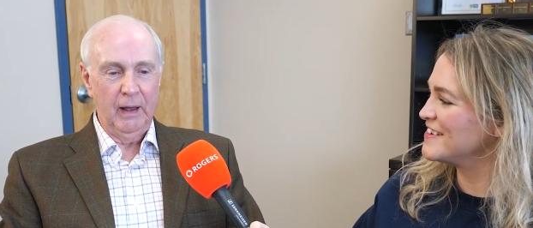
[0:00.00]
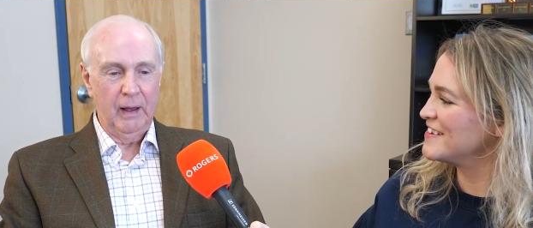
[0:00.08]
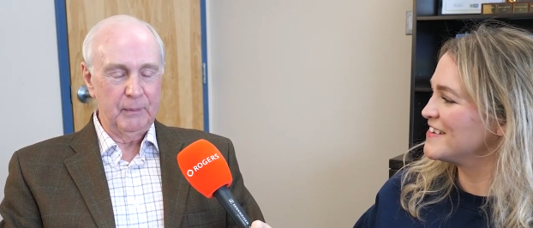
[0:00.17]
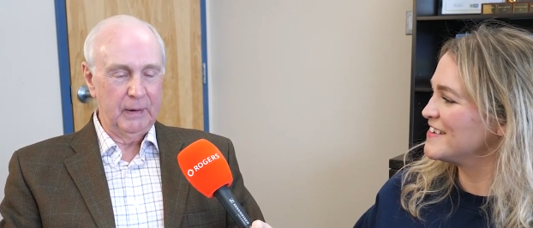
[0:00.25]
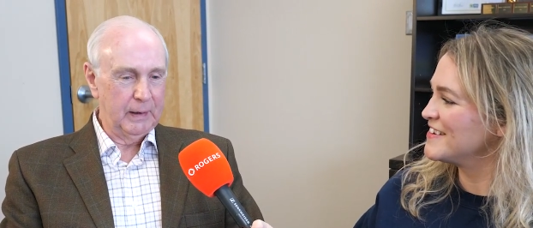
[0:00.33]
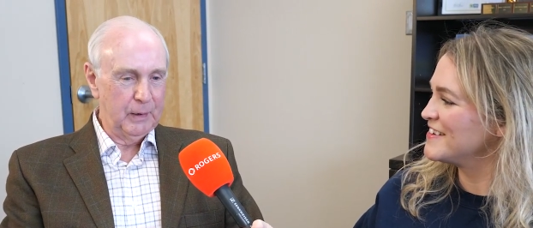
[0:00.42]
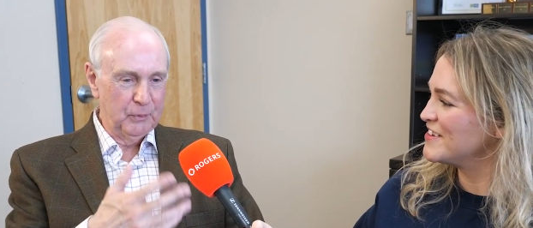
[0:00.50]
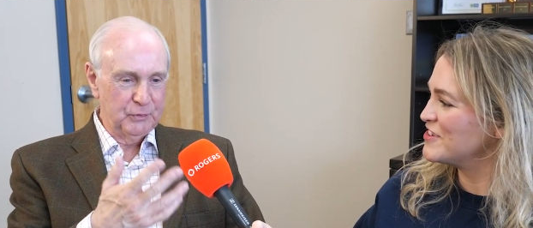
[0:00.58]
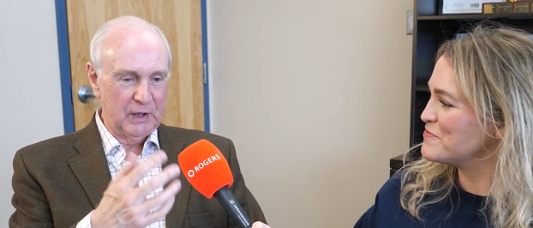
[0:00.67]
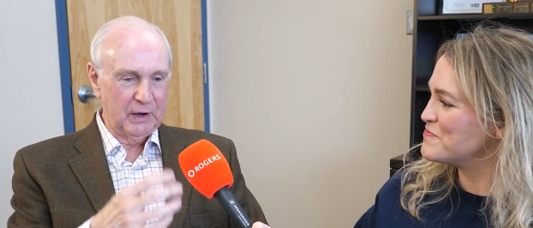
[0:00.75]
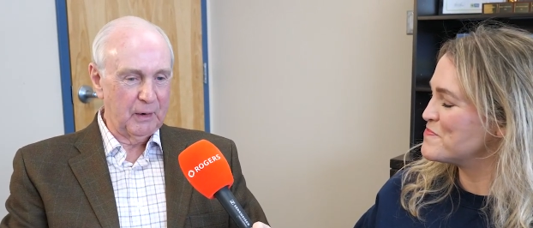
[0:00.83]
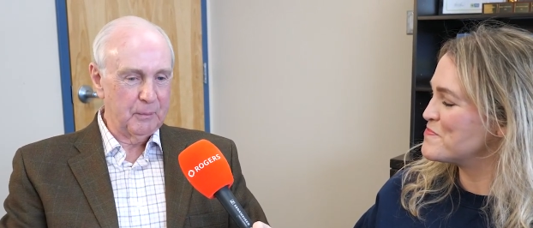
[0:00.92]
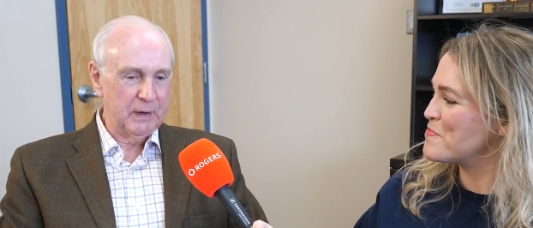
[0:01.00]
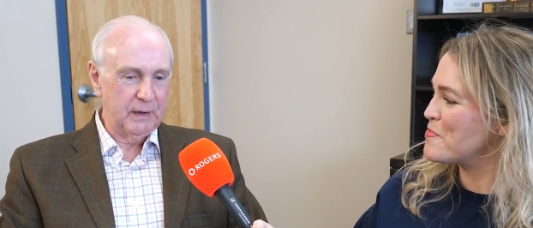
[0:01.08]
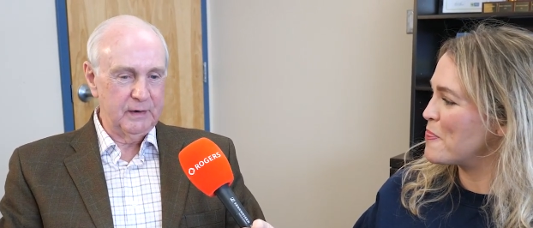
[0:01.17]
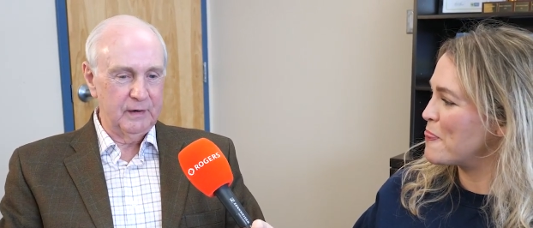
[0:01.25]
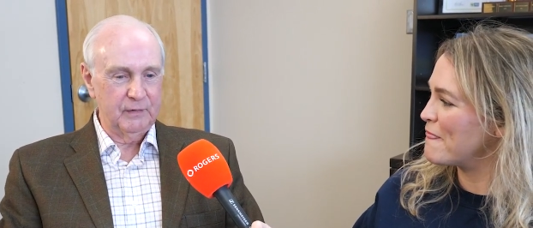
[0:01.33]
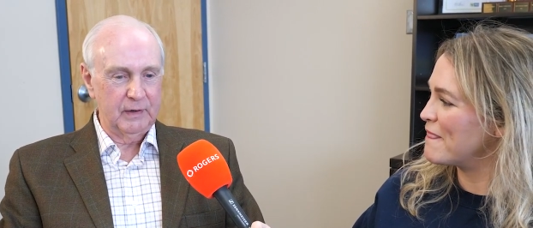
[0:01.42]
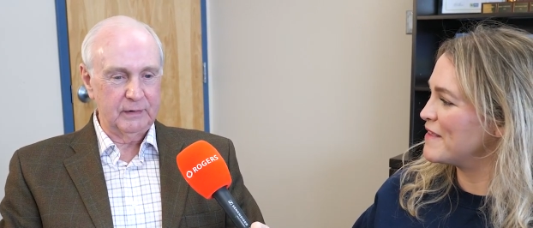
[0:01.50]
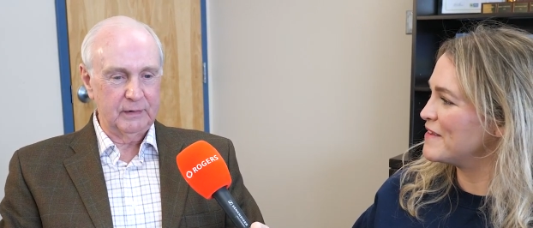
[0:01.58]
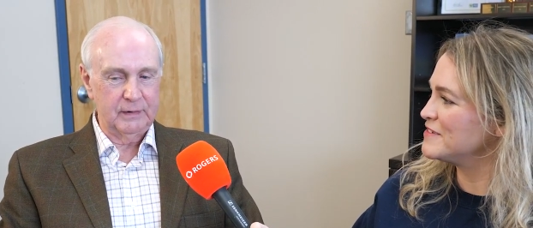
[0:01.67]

Speaker 1: Um, and he was at our media event